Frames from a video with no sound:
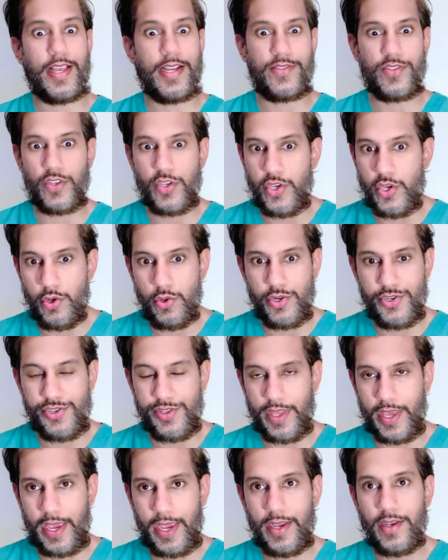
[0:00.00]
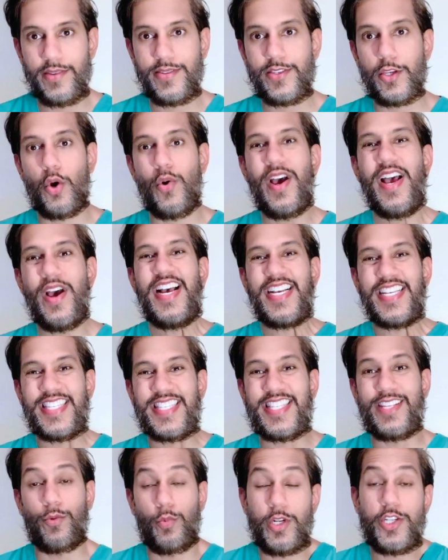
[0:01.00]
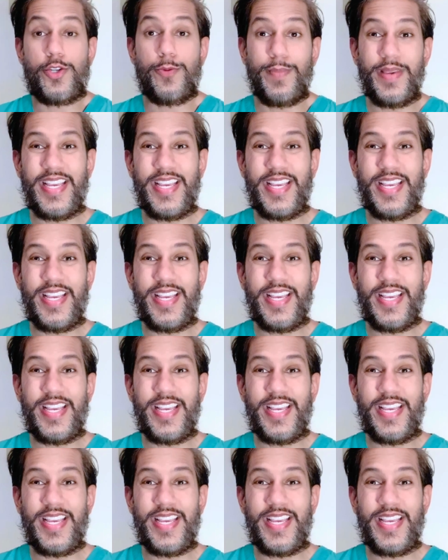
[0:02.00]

That's a huge thing. So, which